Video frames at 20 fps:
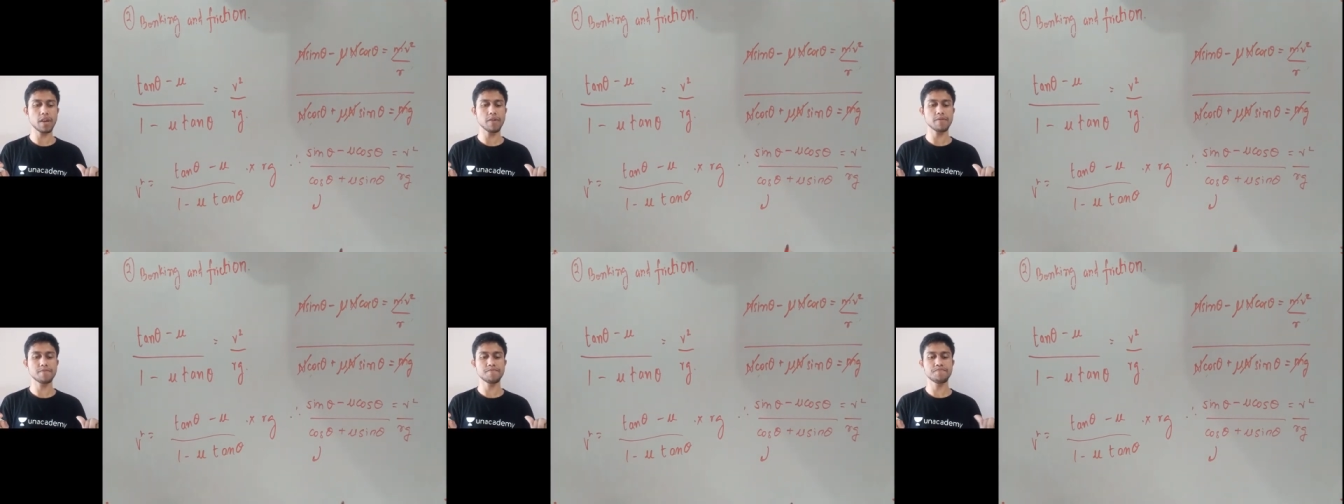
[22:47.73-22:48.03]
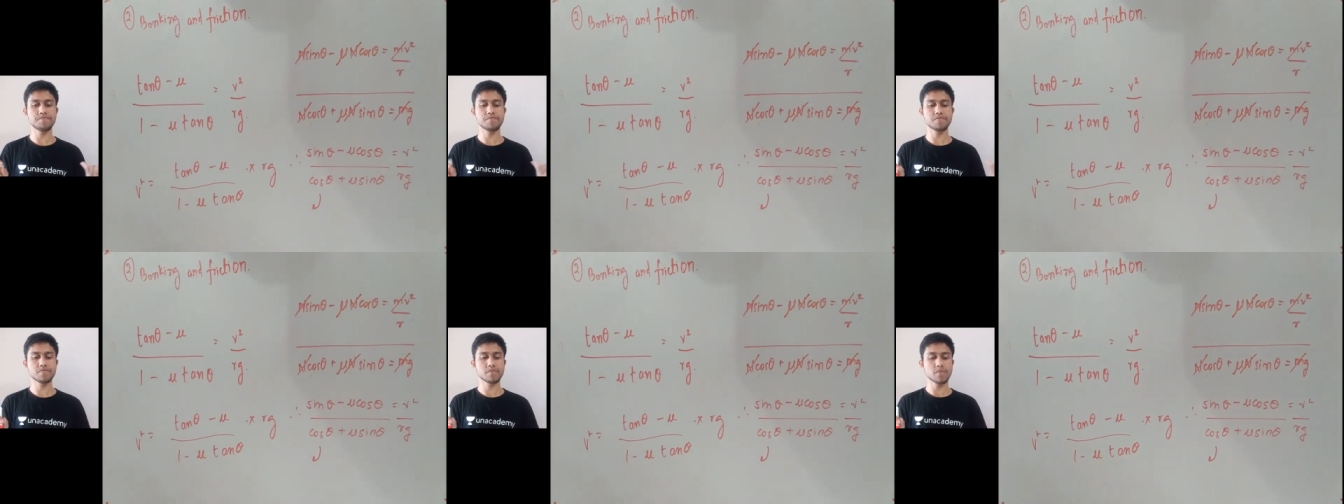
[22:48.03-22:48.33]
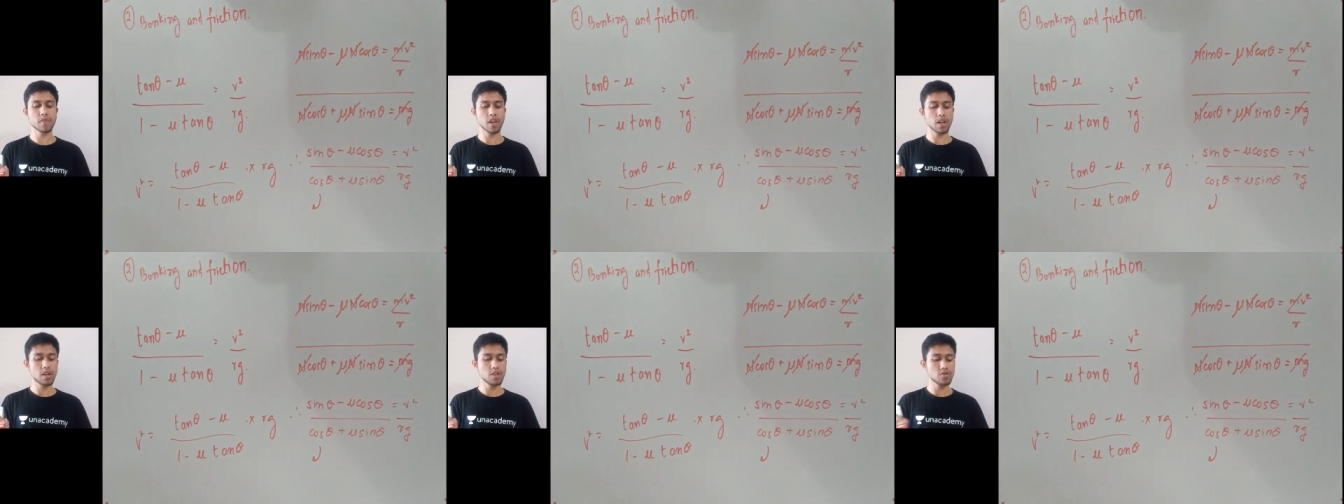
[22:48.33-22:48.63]
Okay.
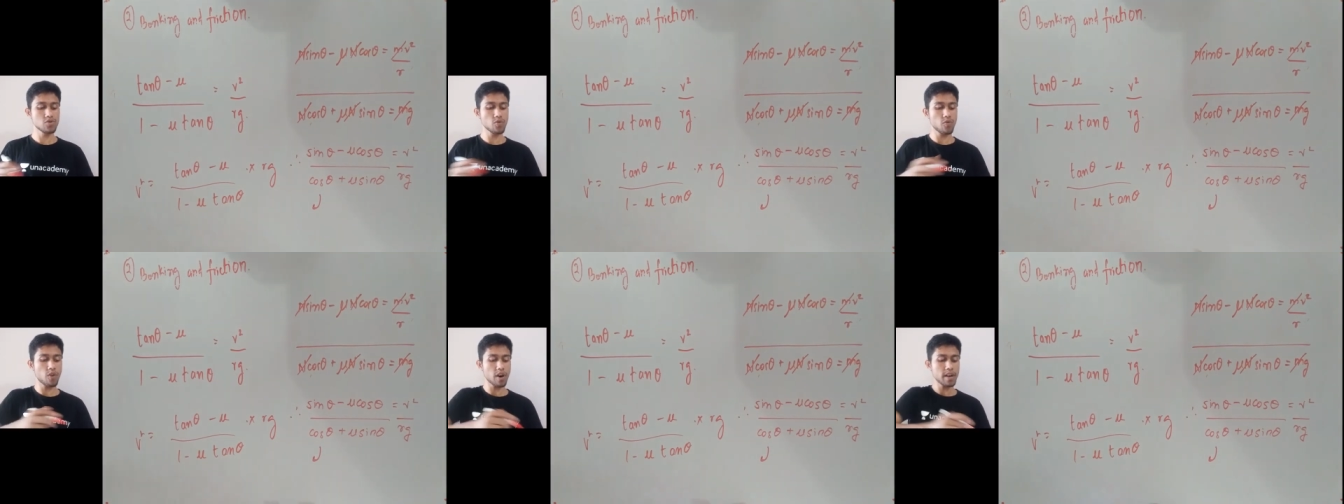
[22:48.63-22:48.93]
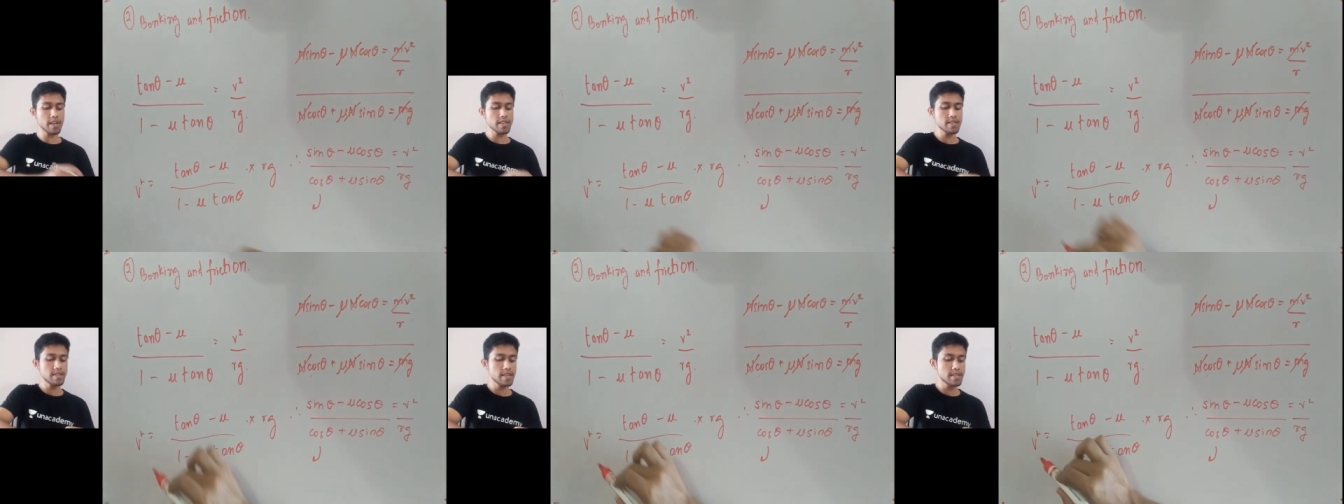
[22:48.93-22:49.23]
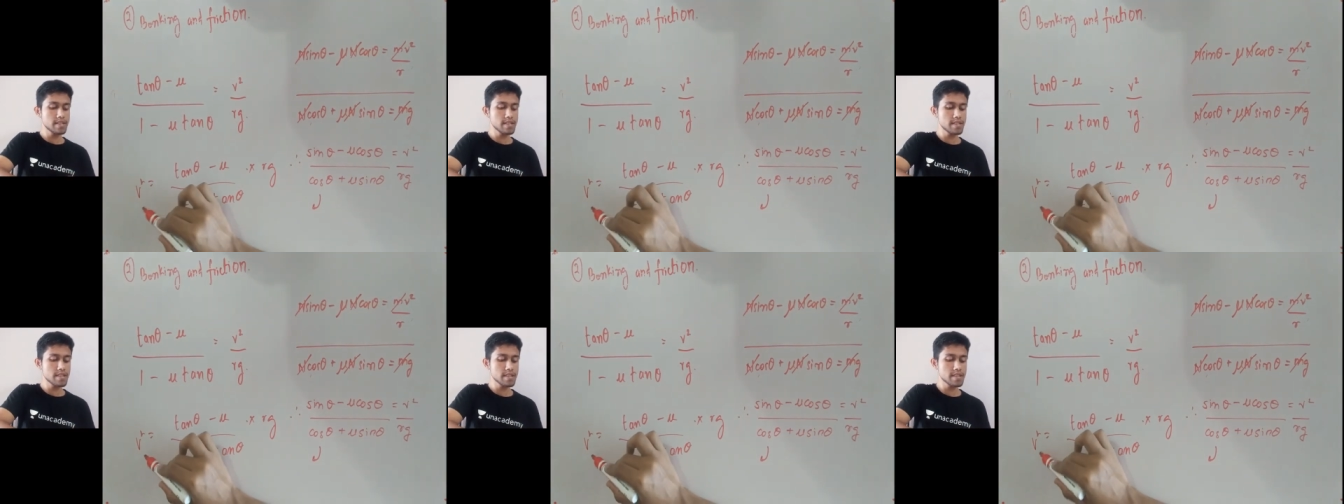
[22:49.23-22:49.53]
So
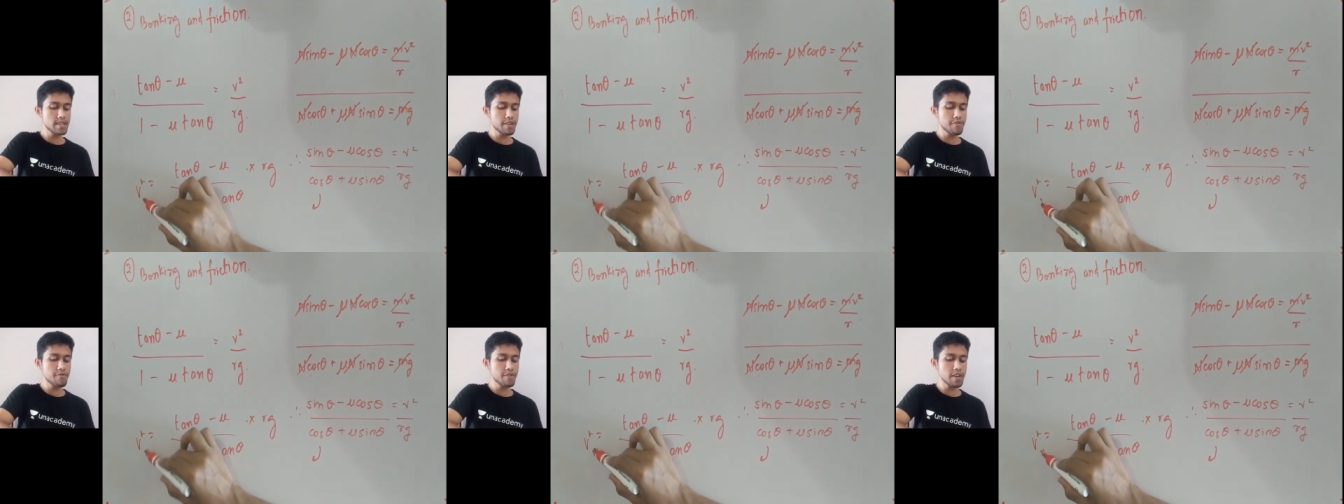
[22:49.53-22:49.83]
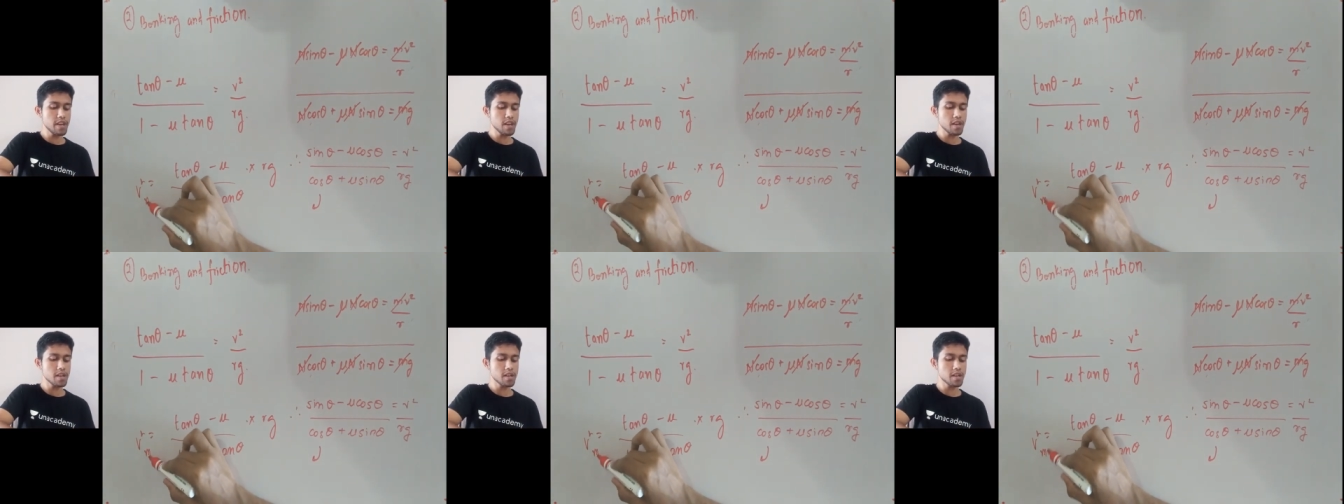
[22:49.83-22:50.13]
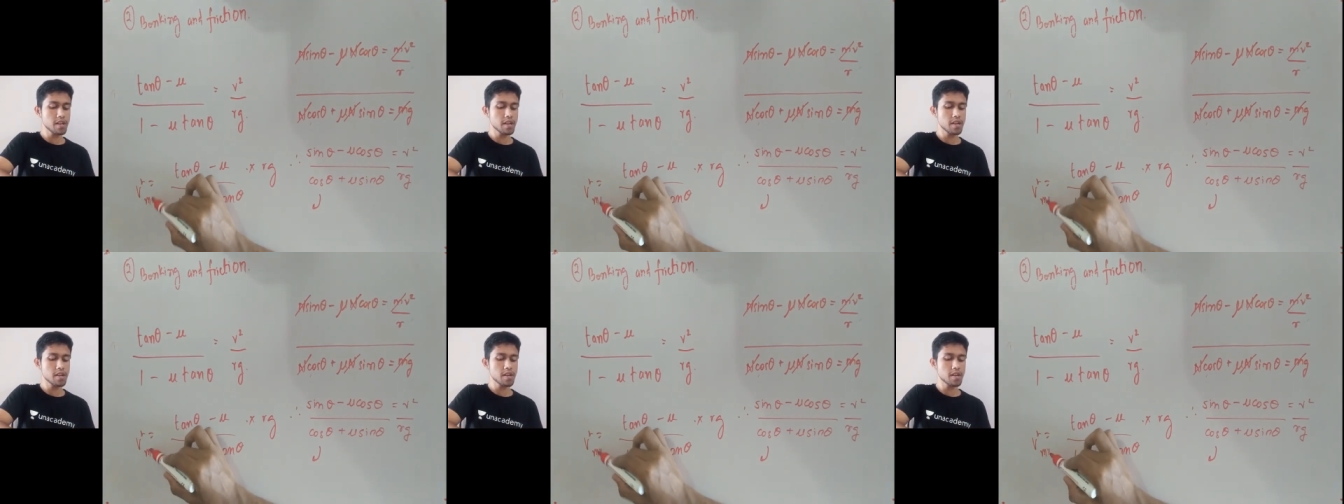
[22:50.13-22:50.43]
what is this? This is the
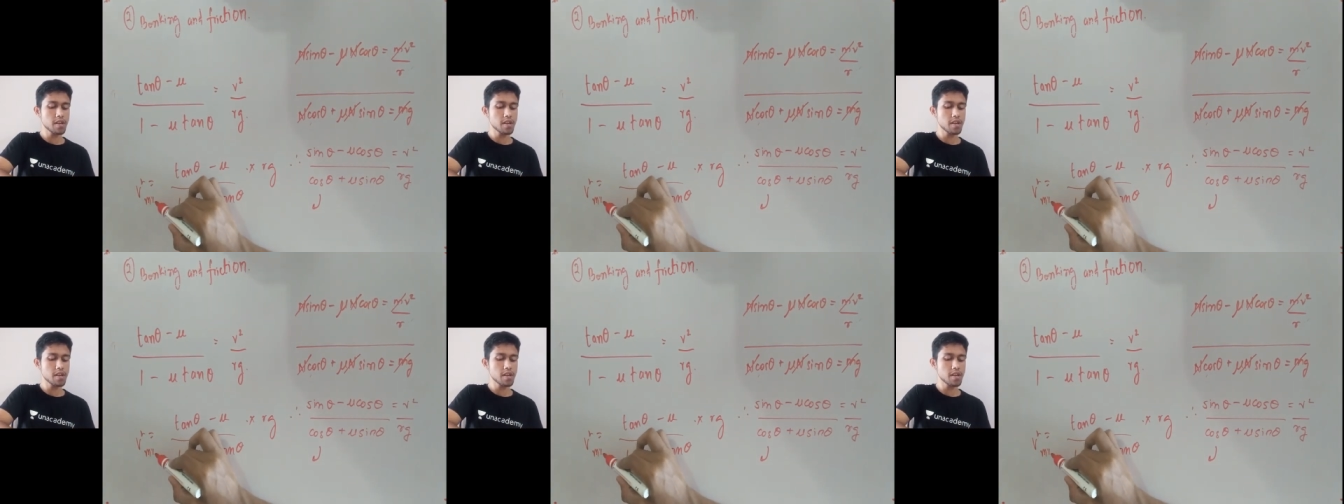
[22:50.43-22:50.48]
v